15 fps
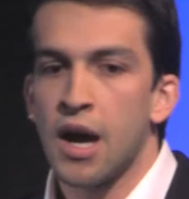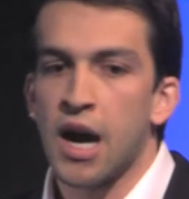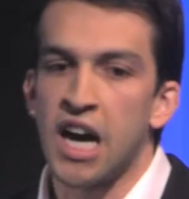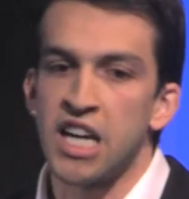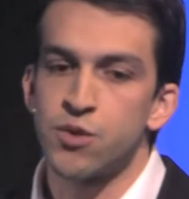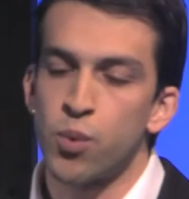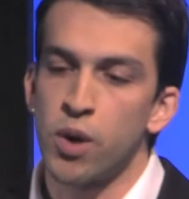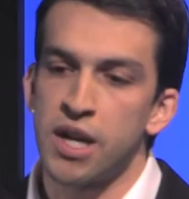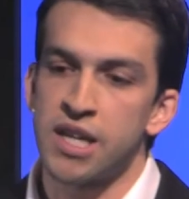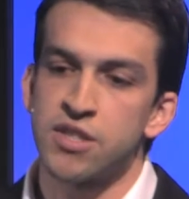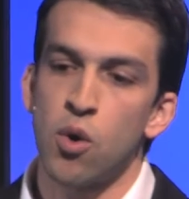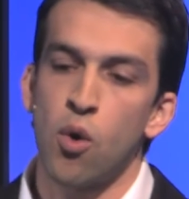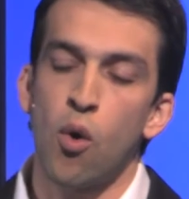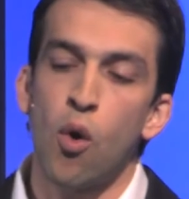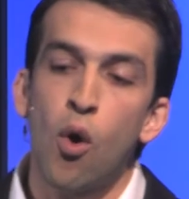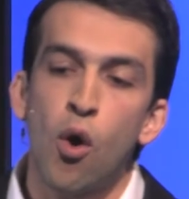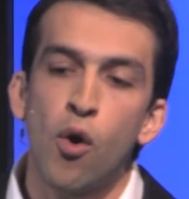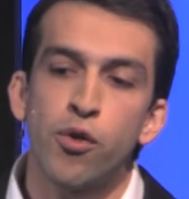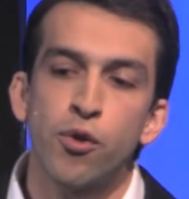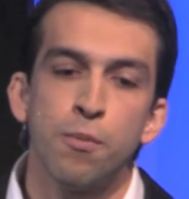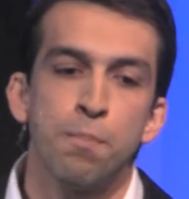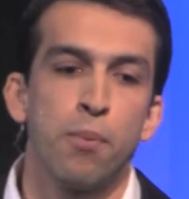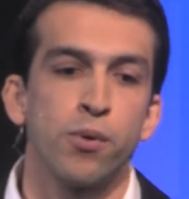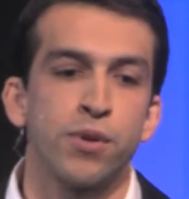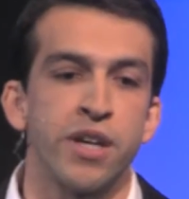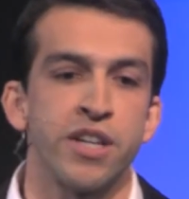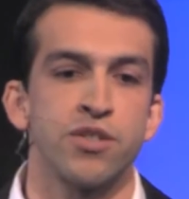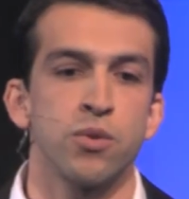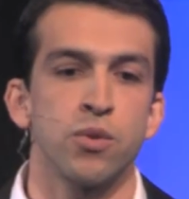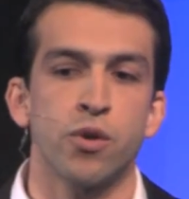as well as other
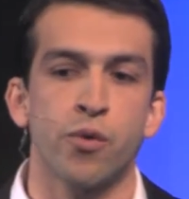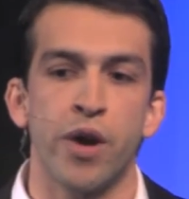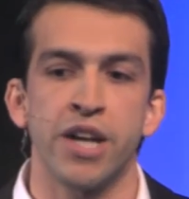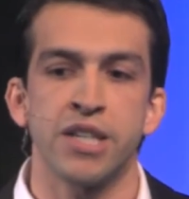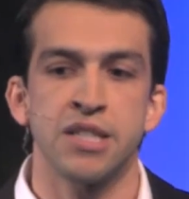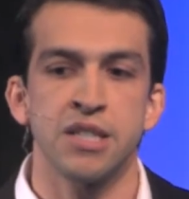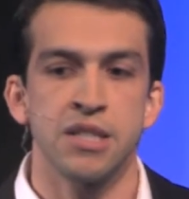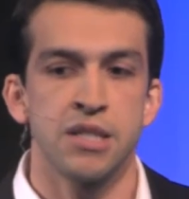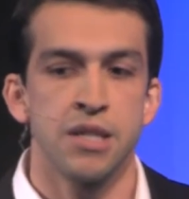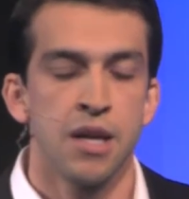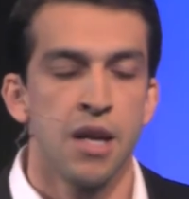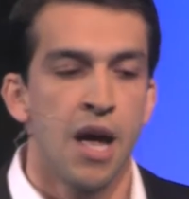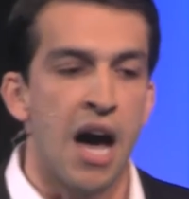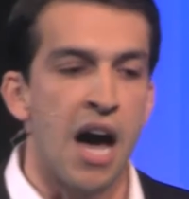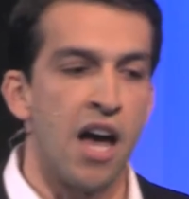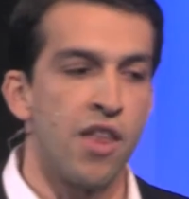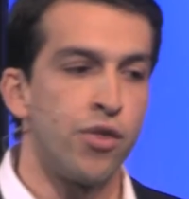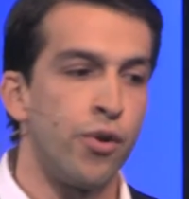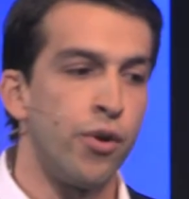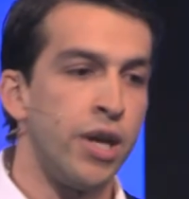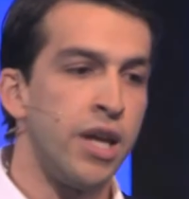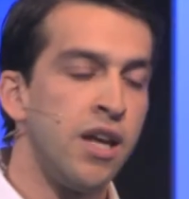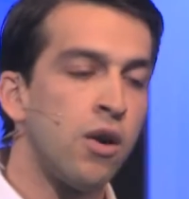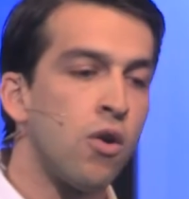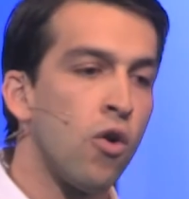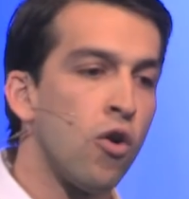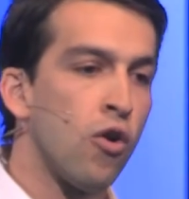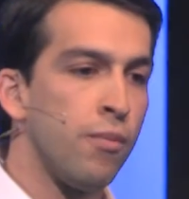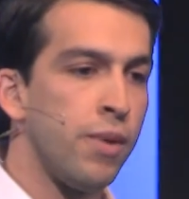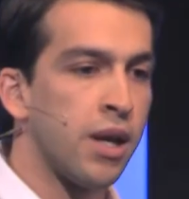potential crises and their
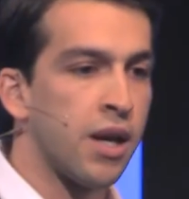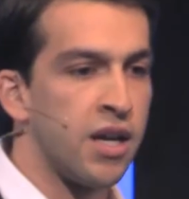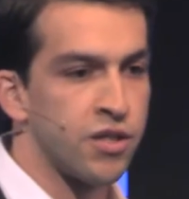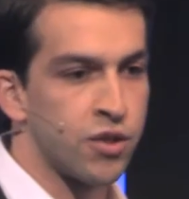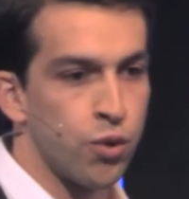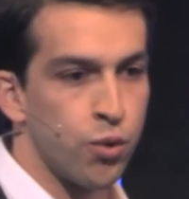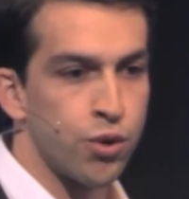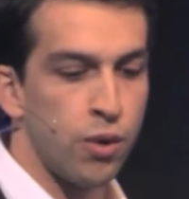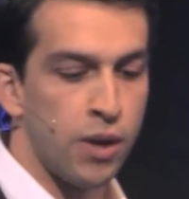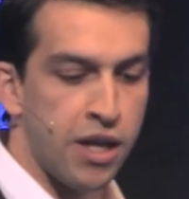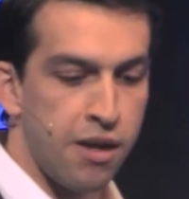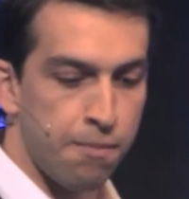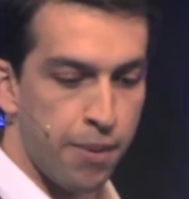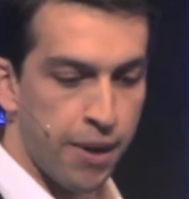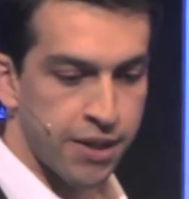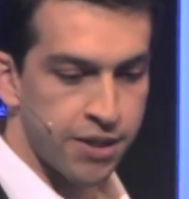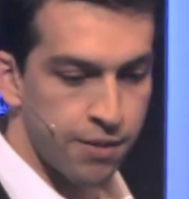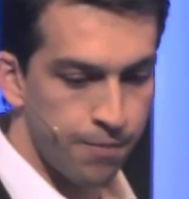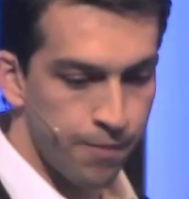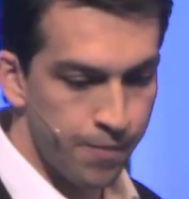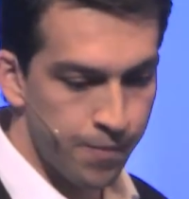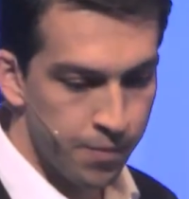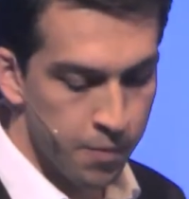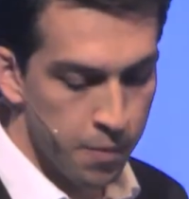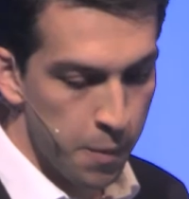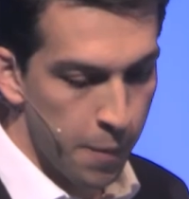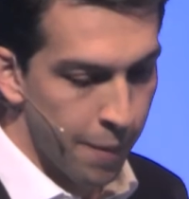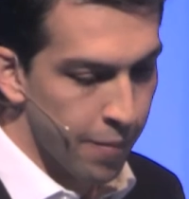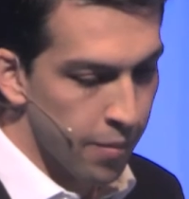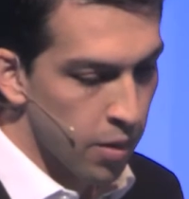economic and social impacts.
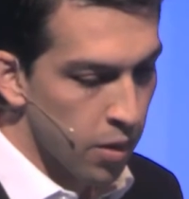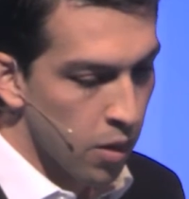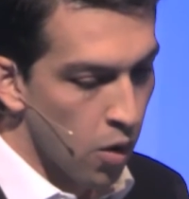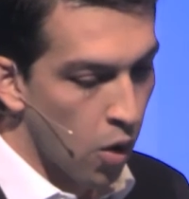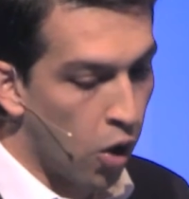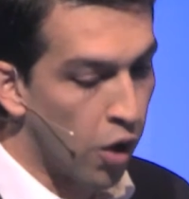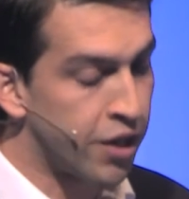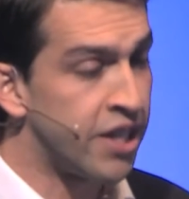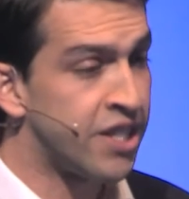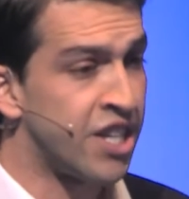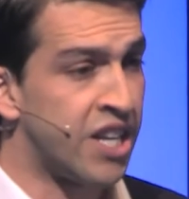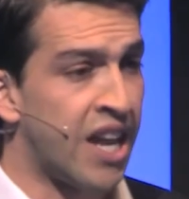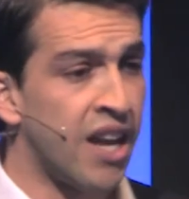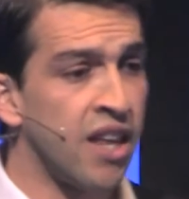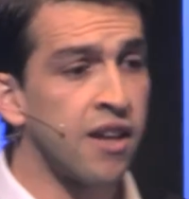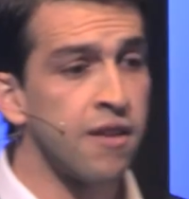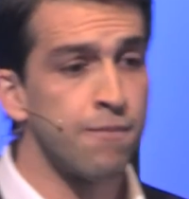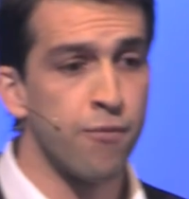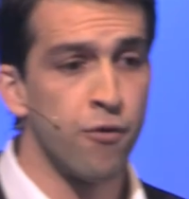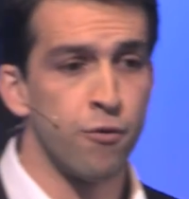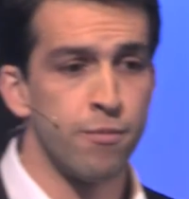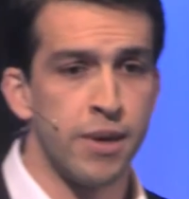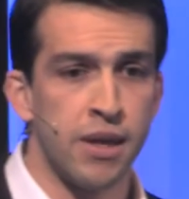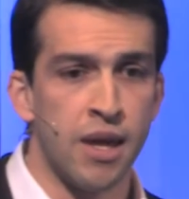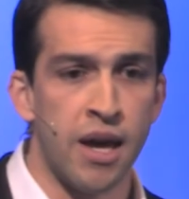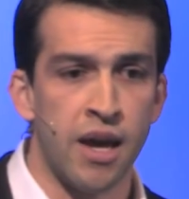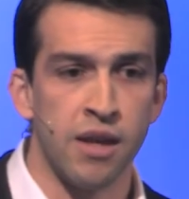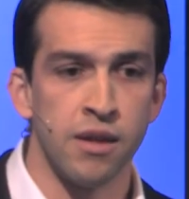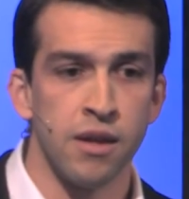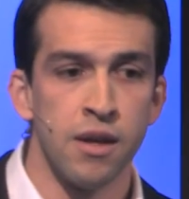On the genetic improvement
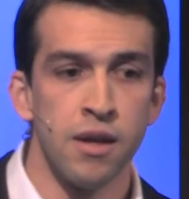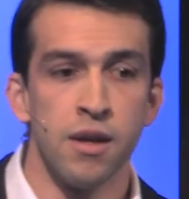end,